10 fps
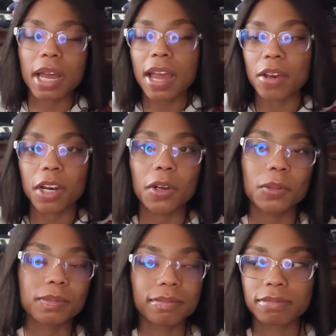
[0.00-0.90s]
I don't know.
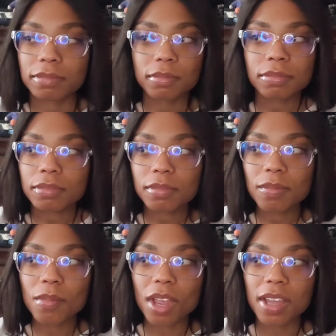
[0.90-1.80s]

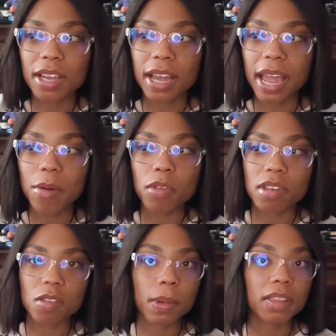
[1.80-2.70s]
I was
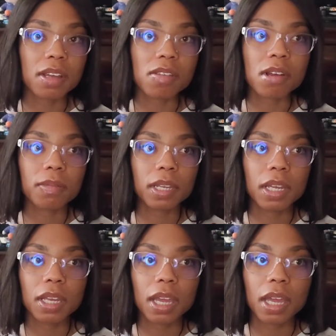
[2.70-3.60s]
expecting
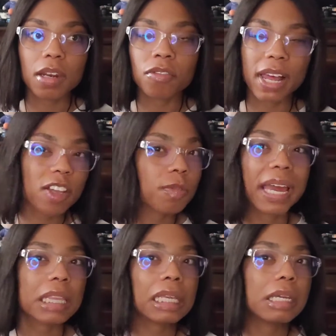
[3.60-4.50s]
something, and the
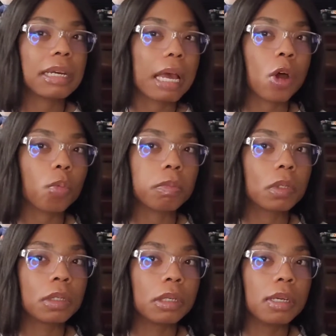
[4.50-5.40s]
flashback didn't help
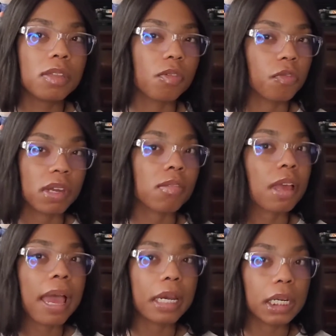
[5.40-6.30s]
to fix
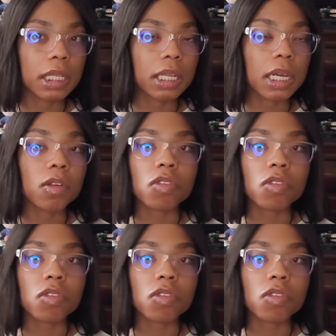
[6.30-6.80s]
anything.